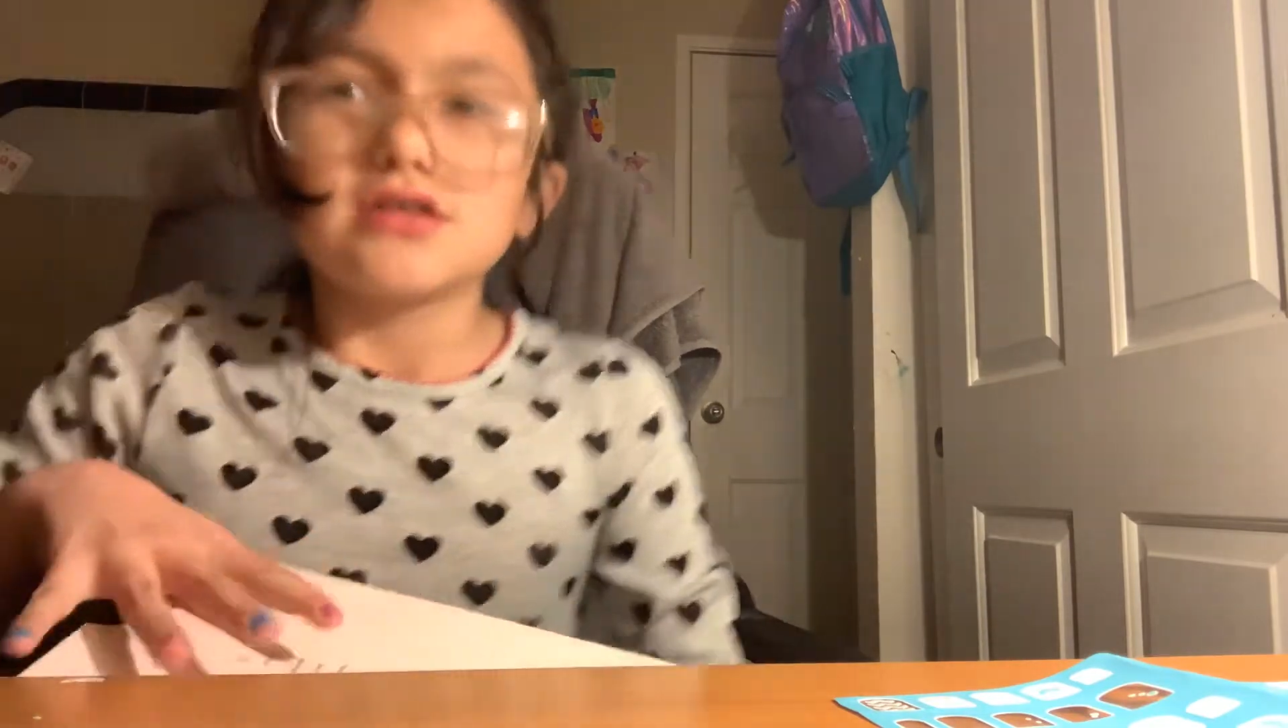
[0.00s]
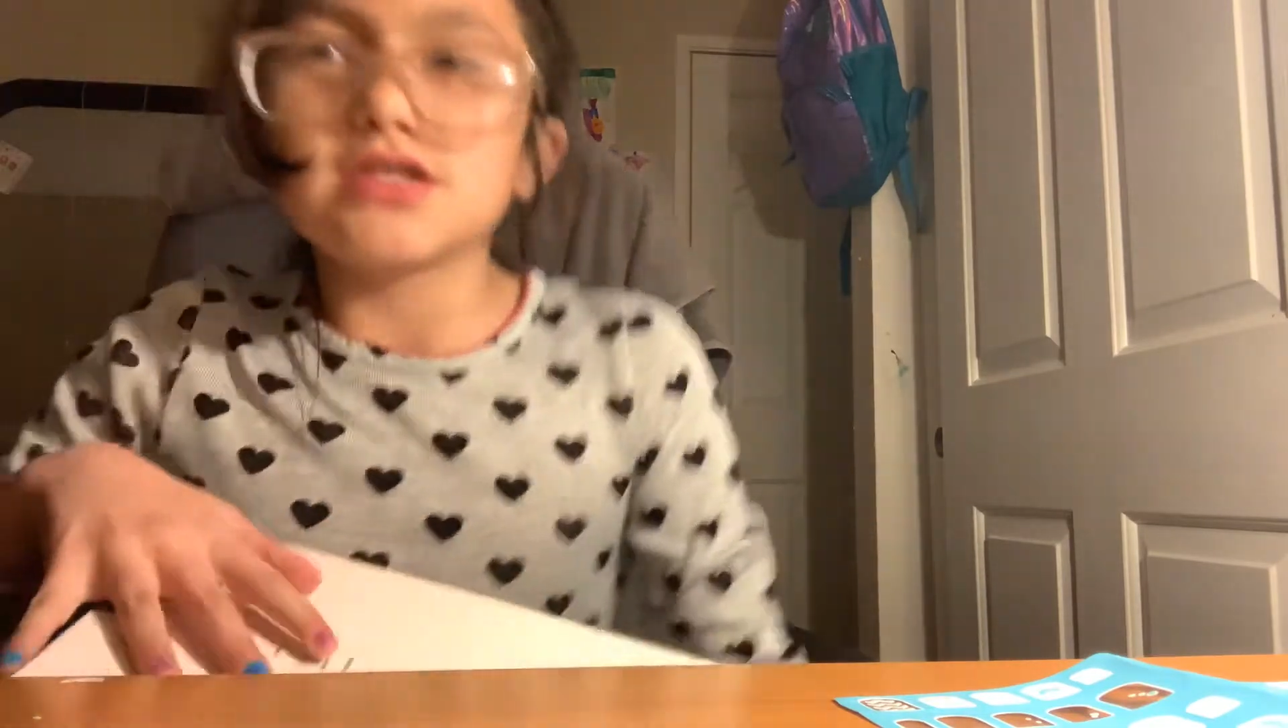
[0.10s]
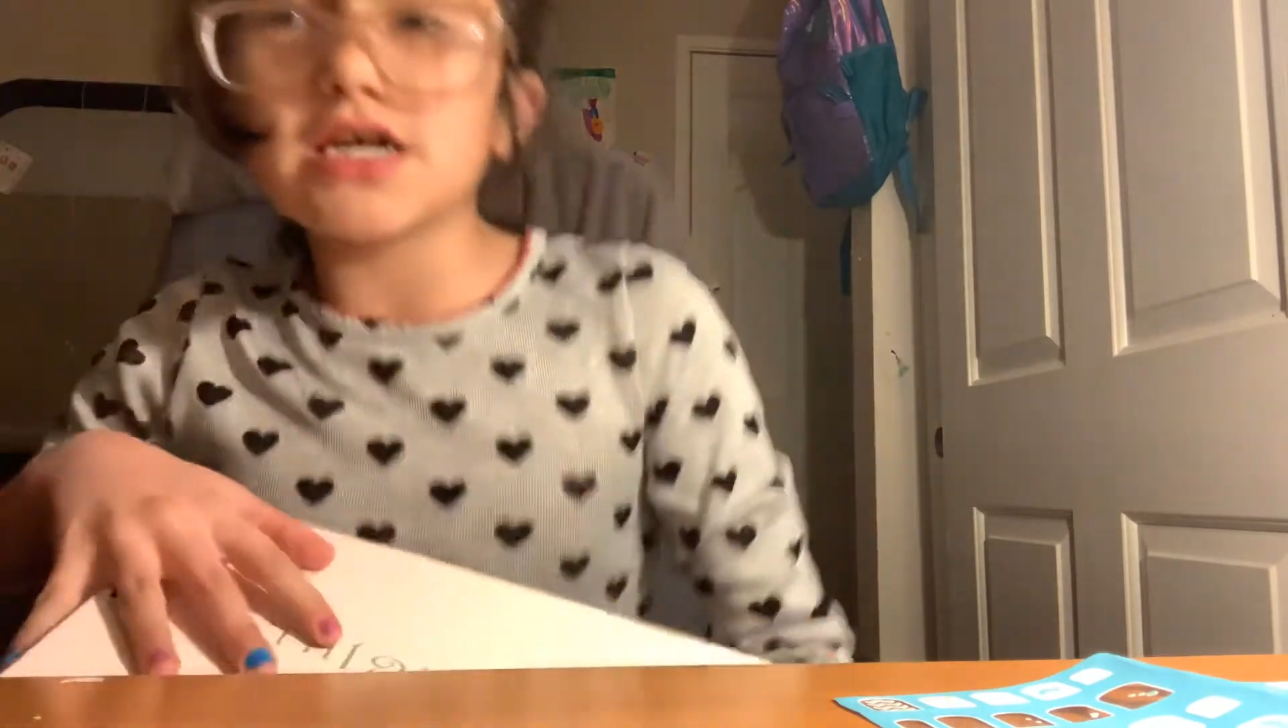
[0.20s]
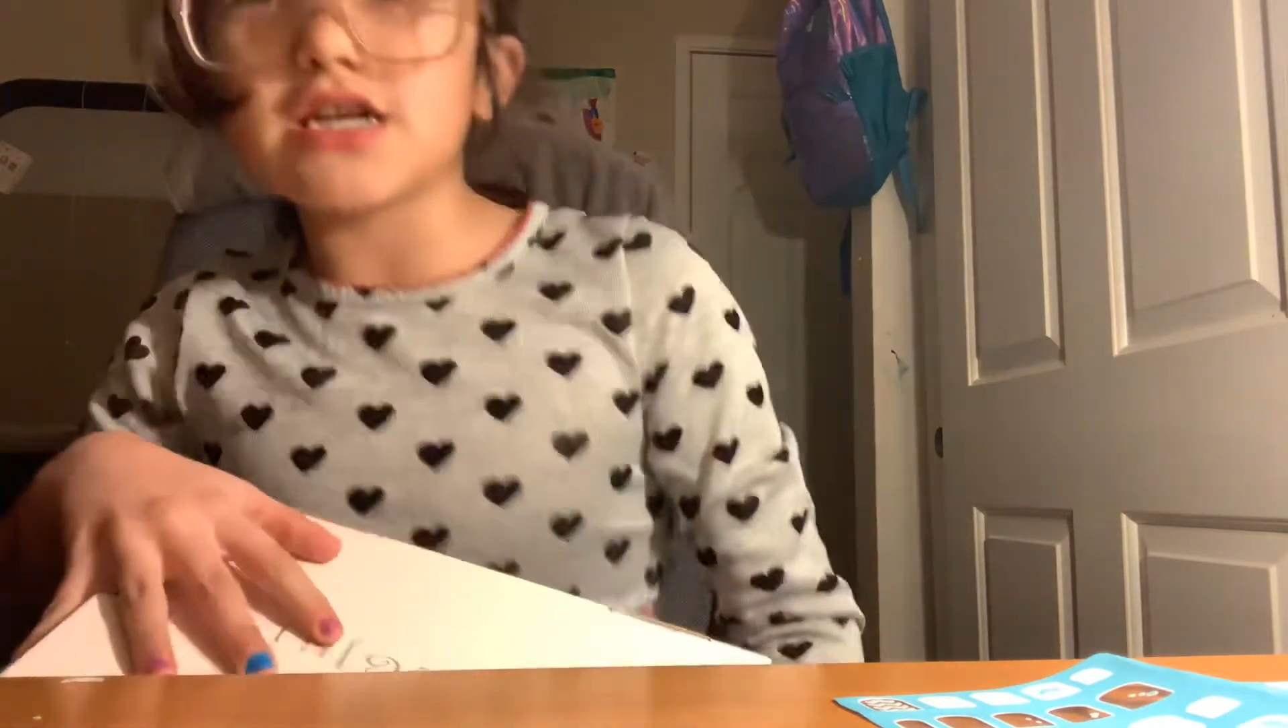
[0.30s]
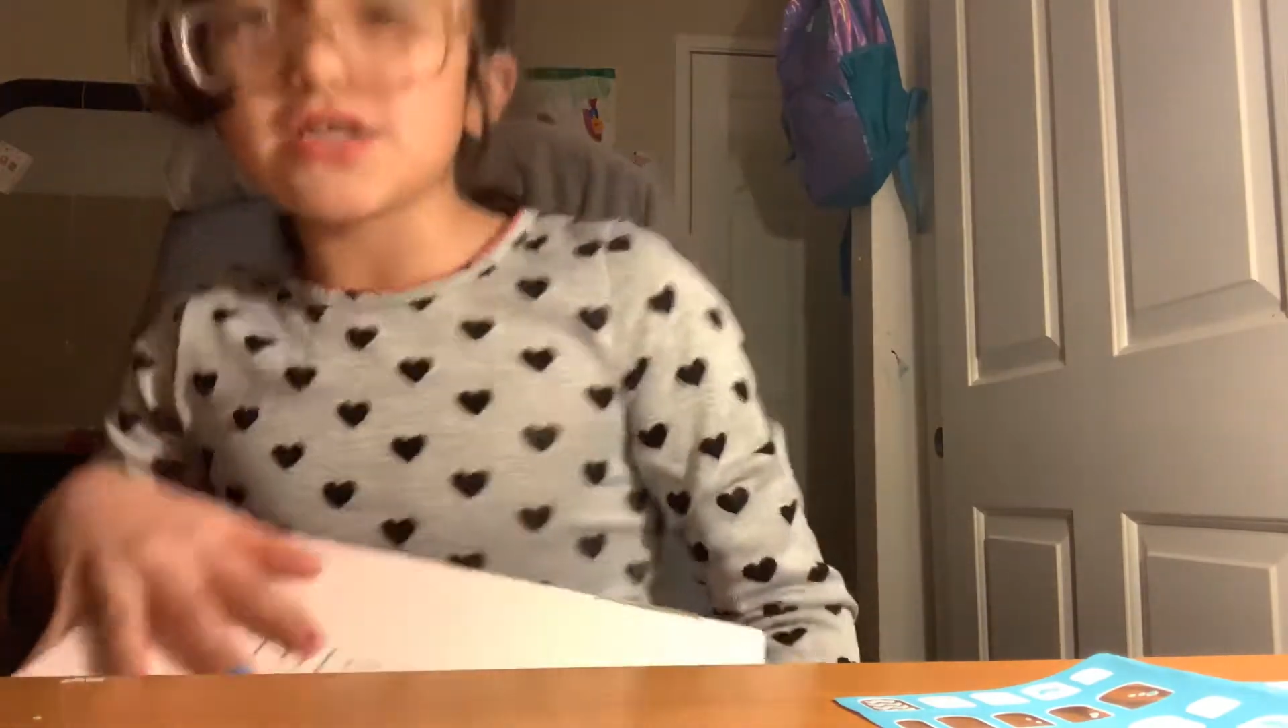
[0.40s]

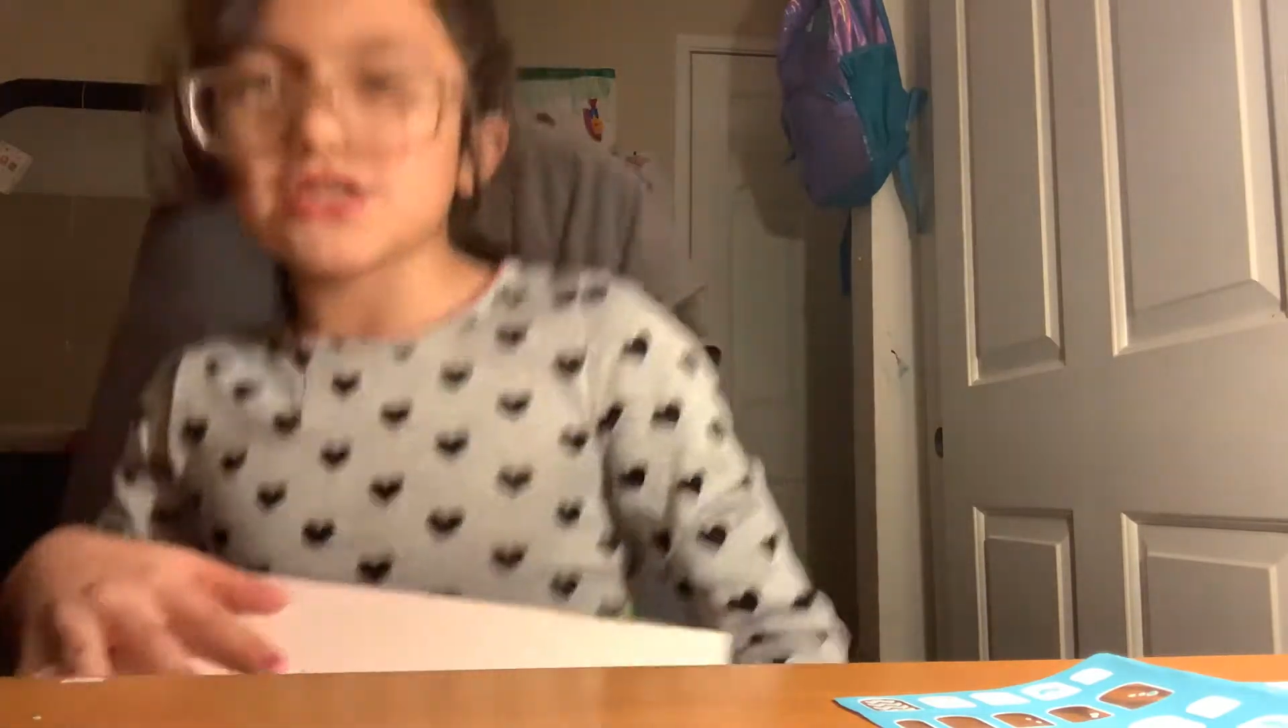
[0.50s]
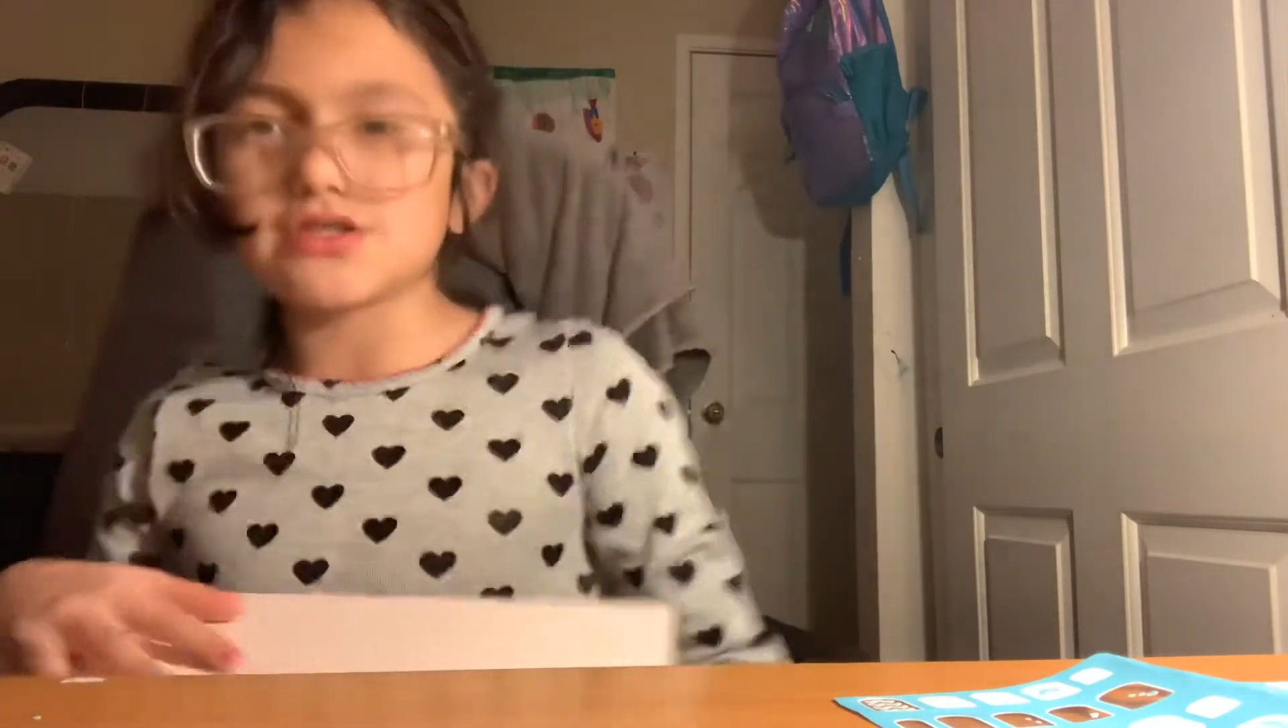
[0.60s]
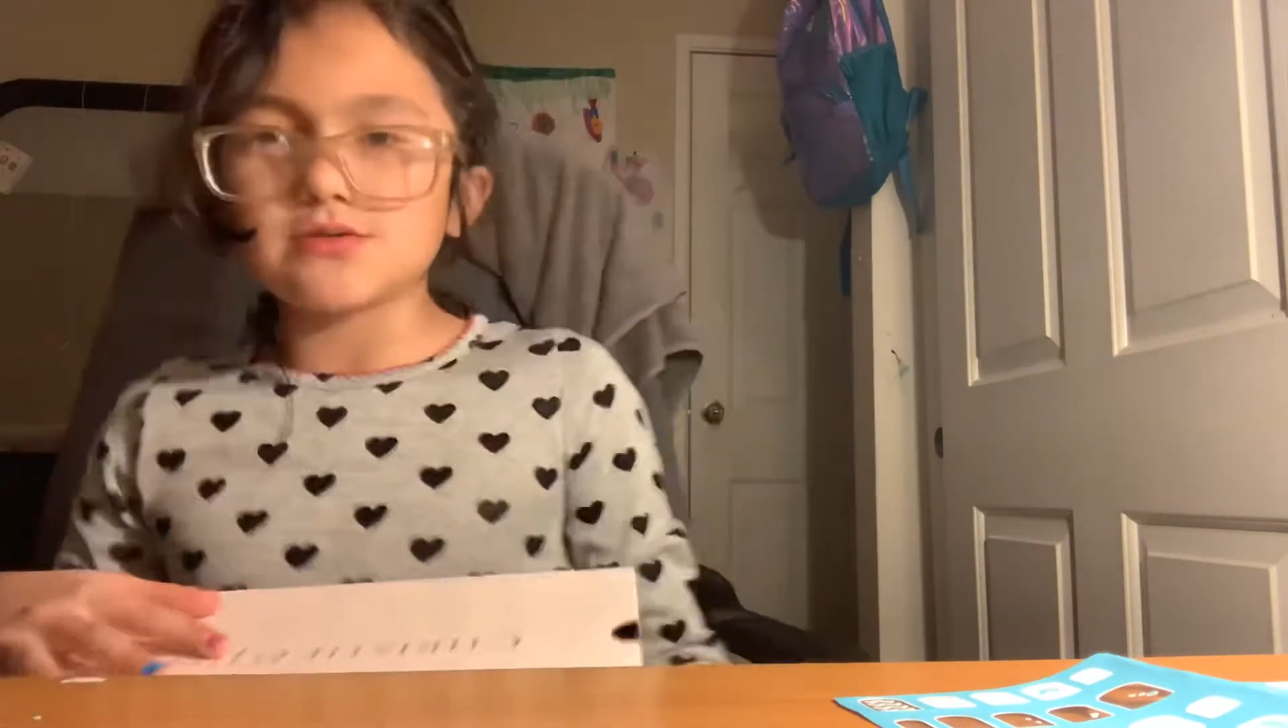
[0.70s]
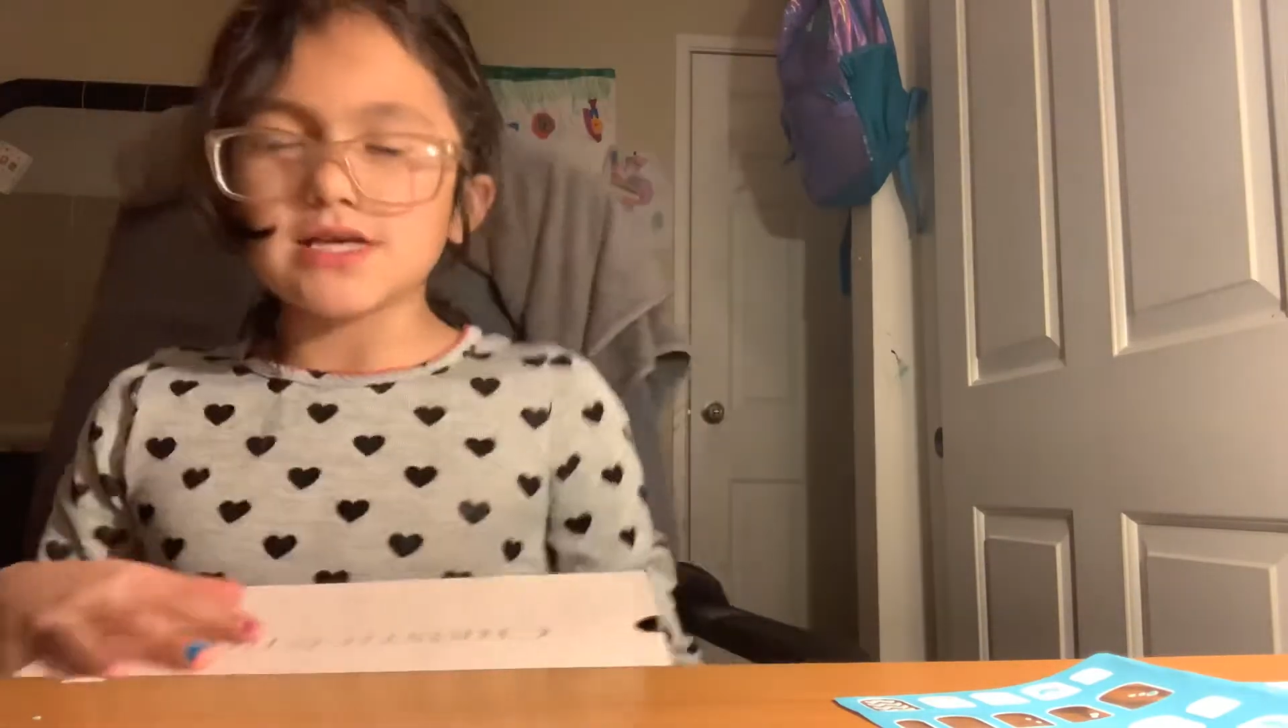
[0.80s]
tennis shoes?